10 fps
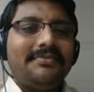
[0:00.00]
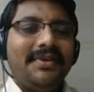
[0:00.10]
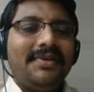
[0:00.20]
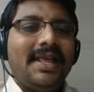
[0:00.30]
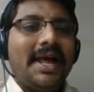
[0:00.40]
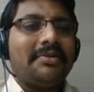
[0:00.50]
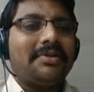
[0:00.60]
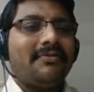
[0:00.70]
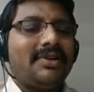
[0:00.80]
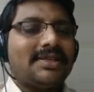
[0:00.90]
we will have
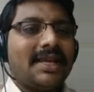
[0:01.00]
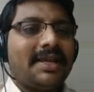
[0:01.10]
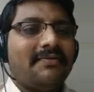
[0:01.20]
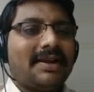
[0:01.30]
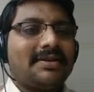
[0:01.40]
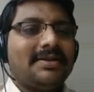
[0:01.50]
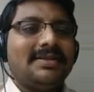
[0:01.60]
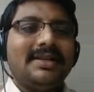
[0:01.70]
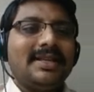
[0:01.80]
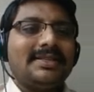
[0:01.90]
the first eigenvector,
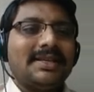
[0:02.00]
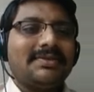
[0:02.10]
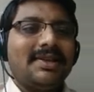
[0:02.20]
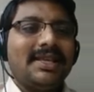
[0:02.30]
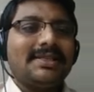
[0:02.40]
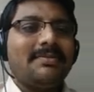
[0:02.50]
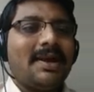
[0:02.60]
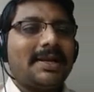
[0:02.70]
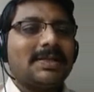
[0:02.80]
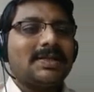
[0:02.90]
that is x1 is a
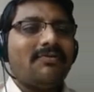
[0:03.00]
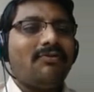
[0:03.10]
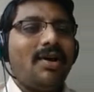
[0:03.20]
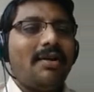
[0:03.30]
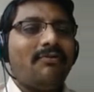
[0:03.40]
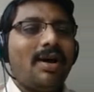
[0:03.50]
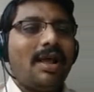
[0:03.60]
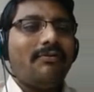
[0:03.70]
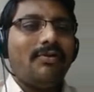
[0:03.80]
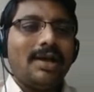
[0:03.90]
matrix of 1
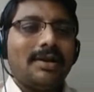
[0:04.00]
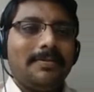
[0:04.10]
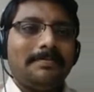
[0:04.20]
1 1.